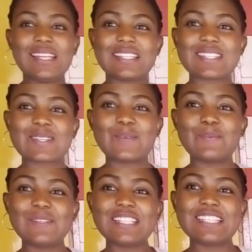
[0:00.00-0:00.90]
it's
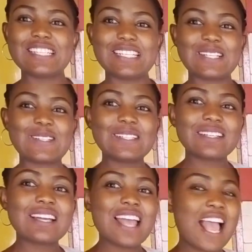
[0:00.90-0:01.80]
completely
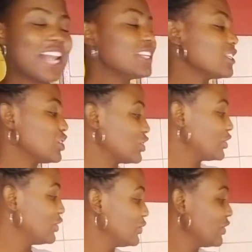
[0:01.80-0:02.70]
cooked, I'll show
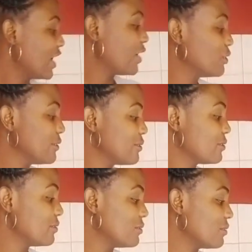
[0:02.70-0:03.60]
you how
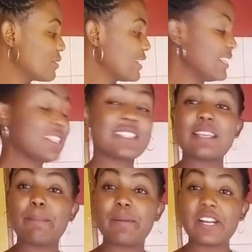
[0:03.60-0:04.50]
to release the
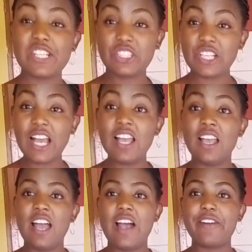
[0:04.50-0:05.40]
pressure
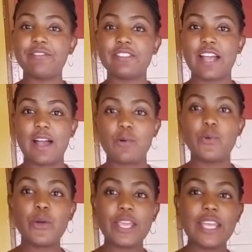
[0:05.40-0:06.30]
after
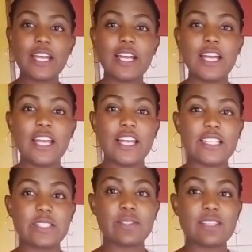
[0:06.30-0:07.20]
cooking,
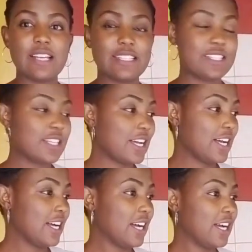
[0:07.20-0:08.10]
so that
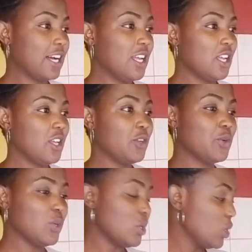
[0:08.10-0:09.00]

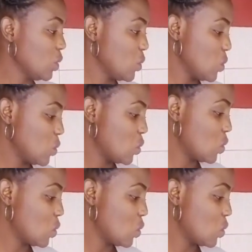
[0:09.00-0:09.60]
you know